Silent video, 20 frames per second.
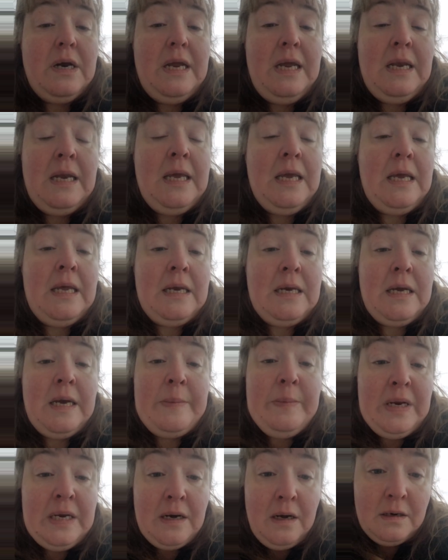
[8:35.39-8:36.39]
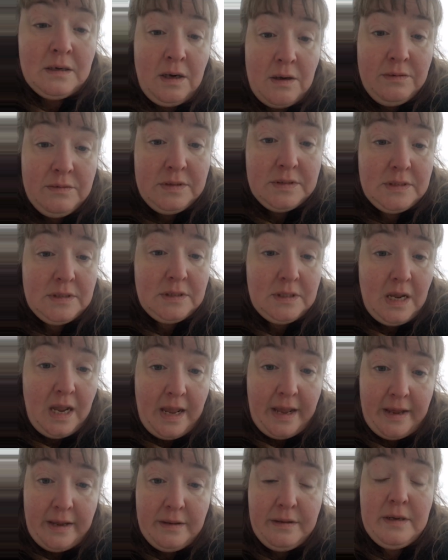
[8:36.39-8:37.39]
any incoming adults
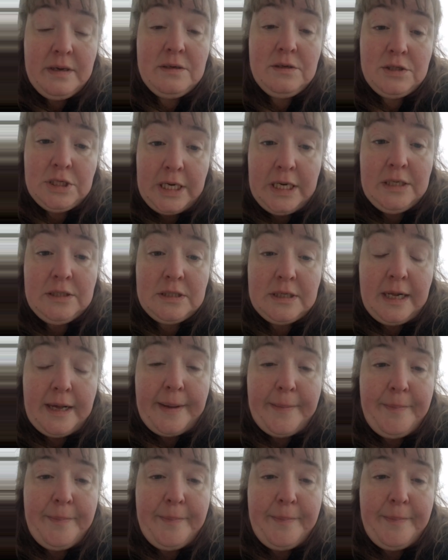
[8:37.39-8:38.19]
and then change it up.